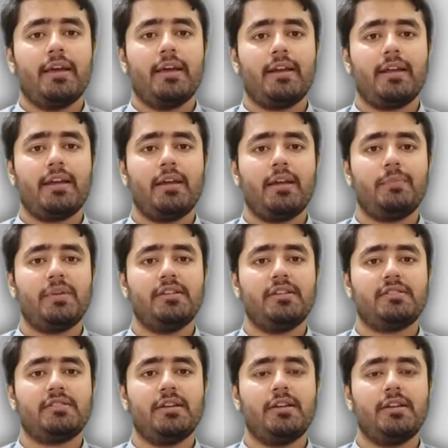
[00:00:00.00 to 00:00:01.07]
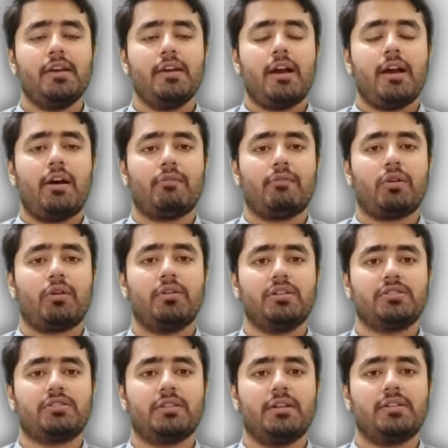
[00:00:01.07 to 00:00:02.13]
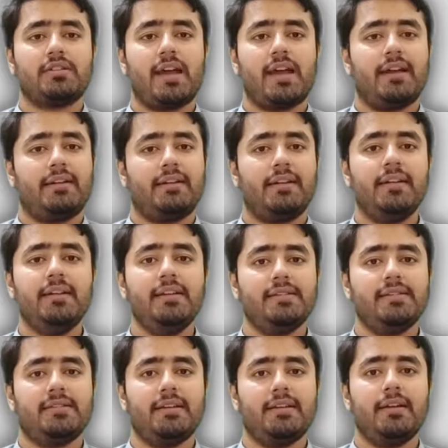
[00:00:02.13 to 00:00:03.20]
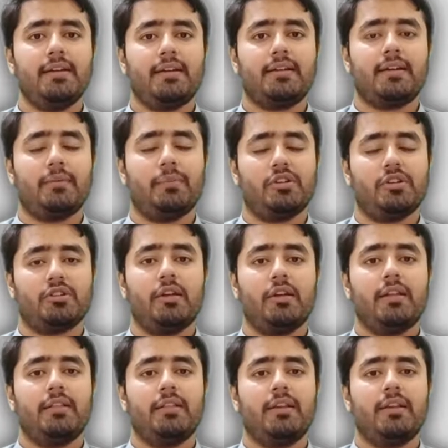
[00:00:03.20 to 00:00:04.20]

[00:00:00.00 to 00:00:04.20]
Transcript: Here A, B, C are the constants and T is the temperature.